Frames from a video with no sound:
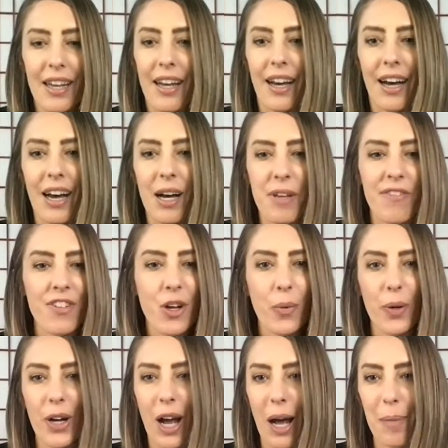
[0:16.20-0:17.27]
if no
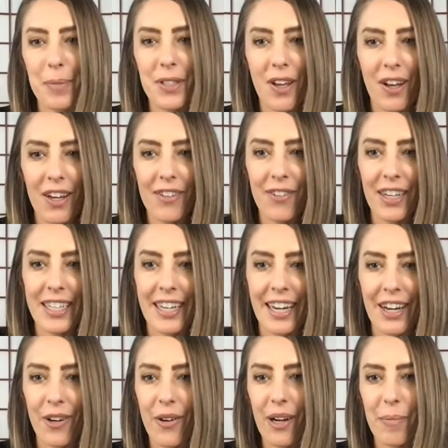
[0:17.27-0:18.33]
one hops on right
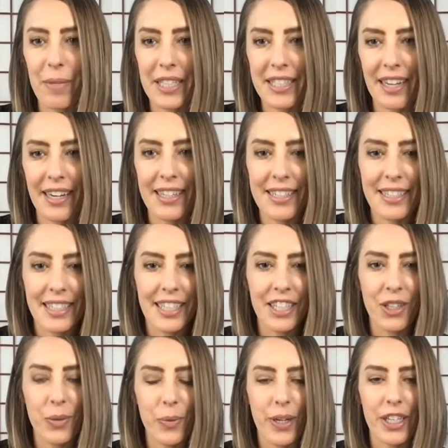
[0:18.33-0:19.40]
now, I'm excited to
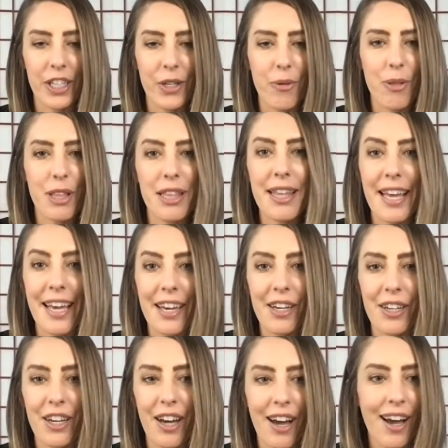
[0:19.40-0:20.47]
hear what you
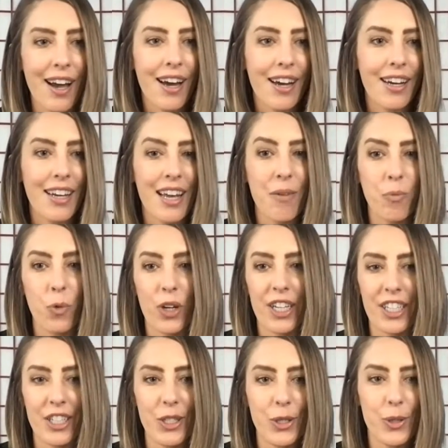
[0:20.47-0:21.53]
think and
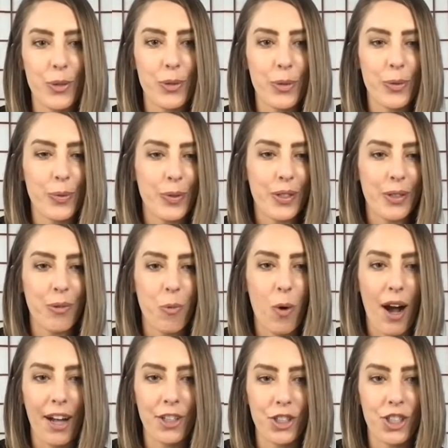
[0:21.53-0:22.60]
what you
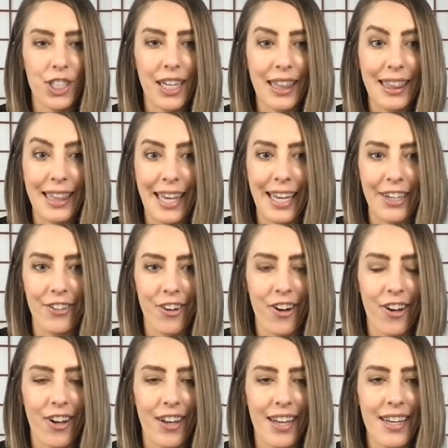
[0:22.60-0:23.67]
watch later
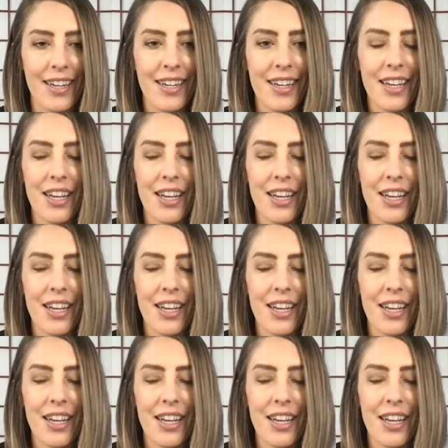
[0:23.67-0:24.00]
on.